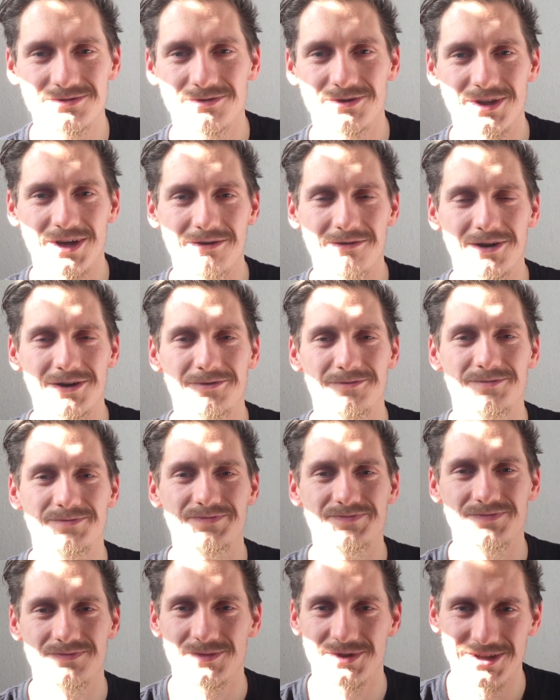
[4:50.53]
whatever,
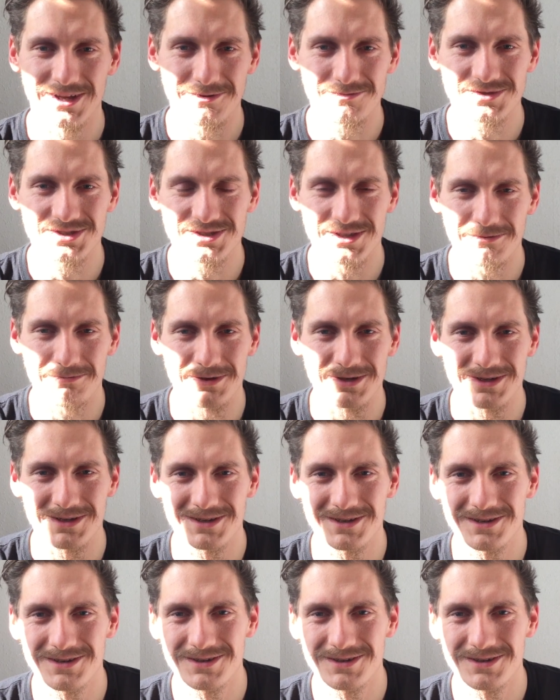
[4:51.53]
but I'm stopping.